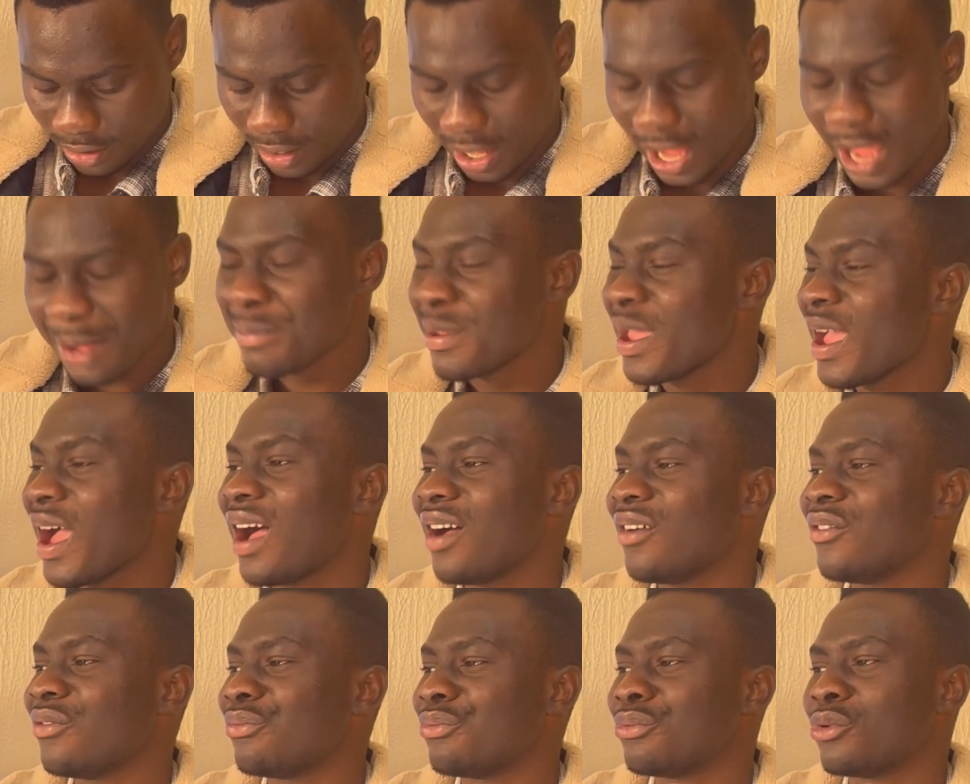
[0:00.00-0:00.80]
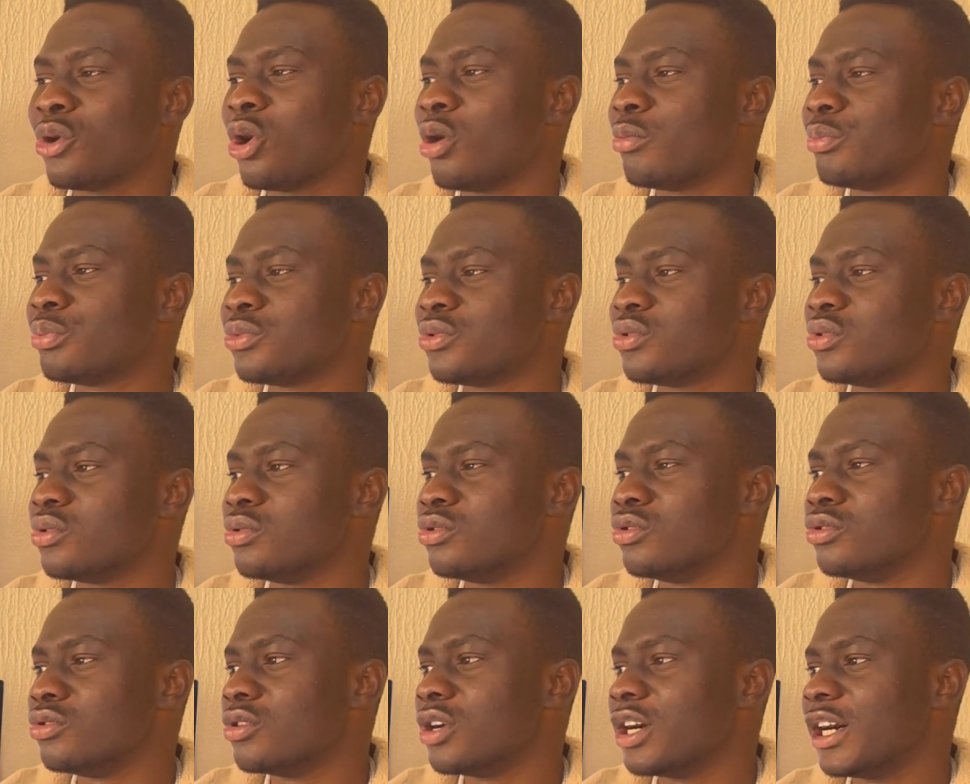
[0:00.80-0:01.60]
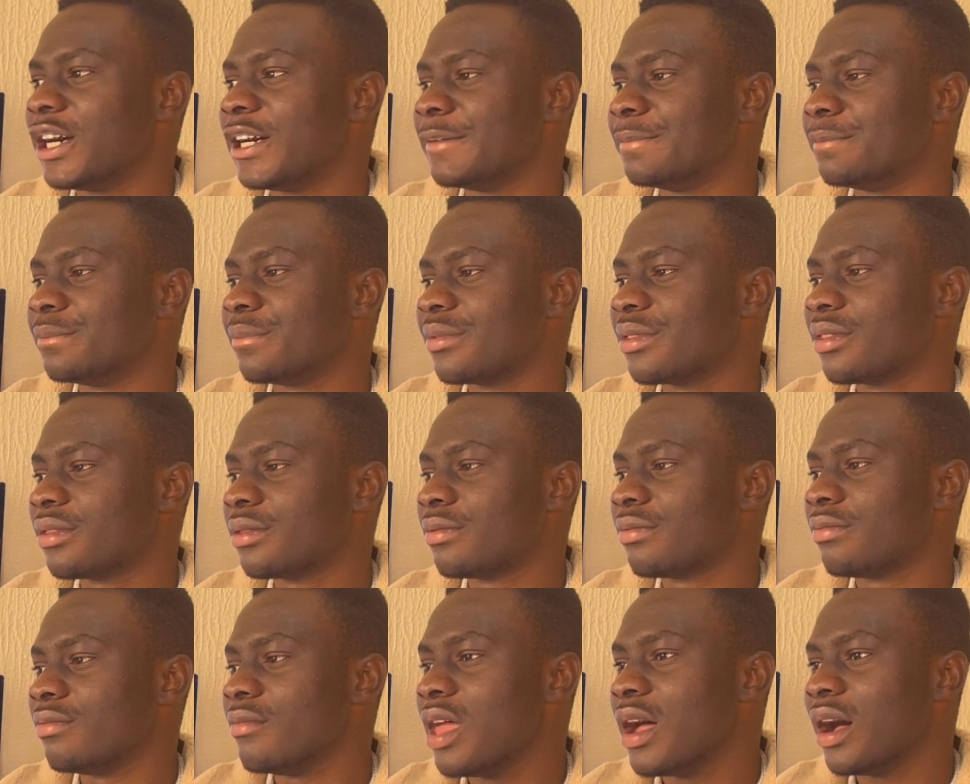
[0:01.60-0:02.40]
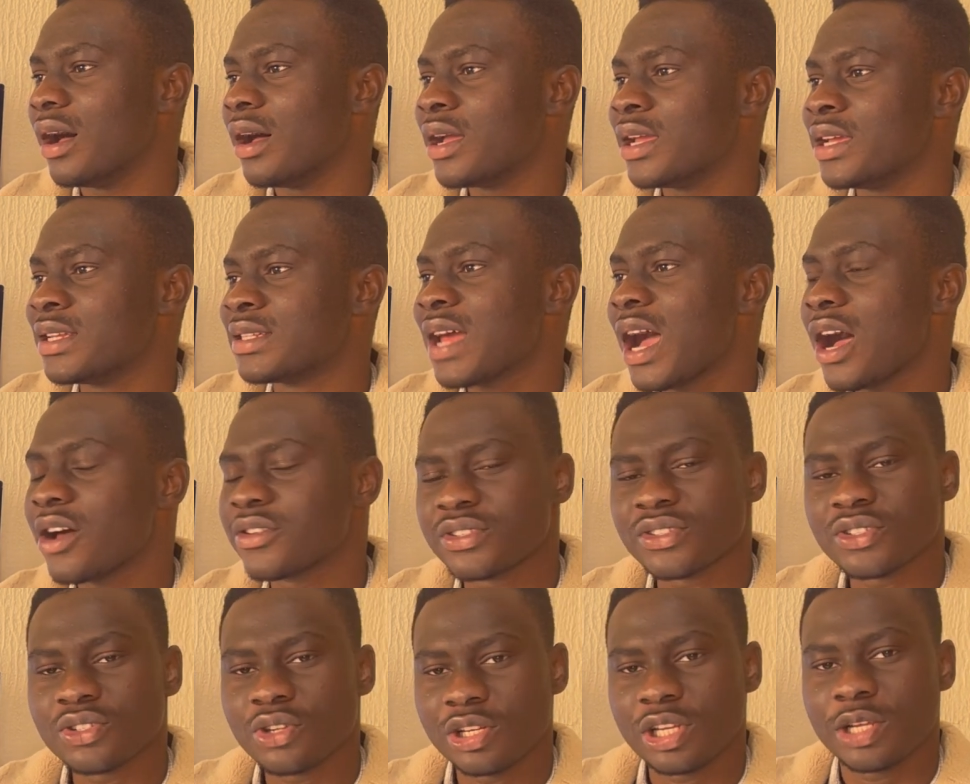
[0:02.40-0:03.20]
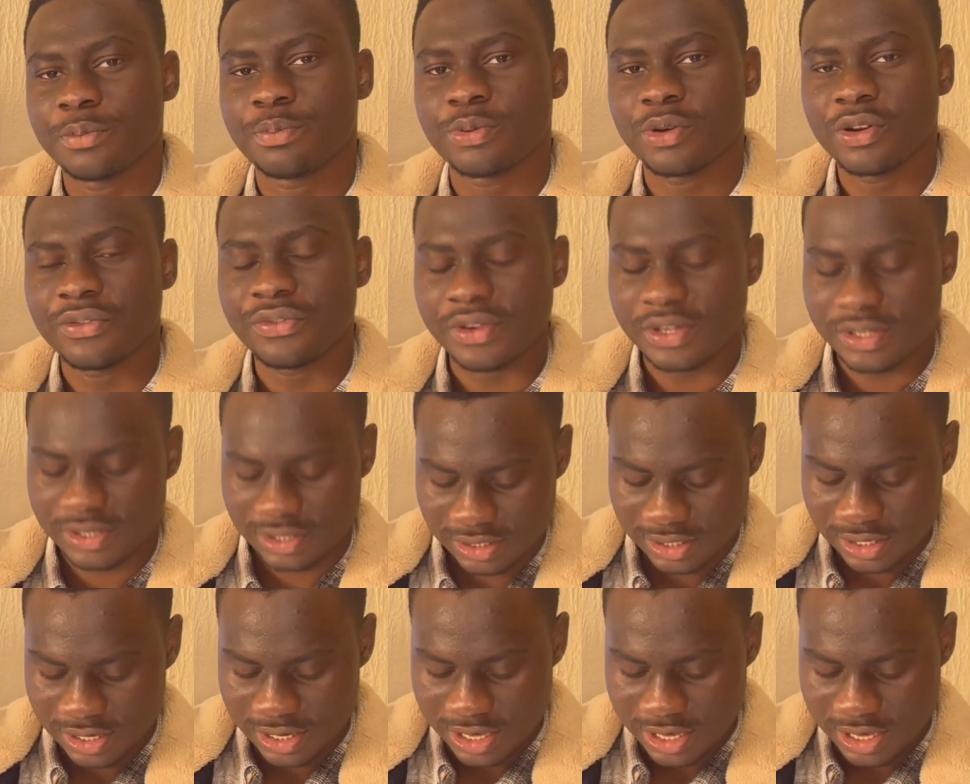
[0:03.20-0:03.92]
I may have up to $1,000 profit.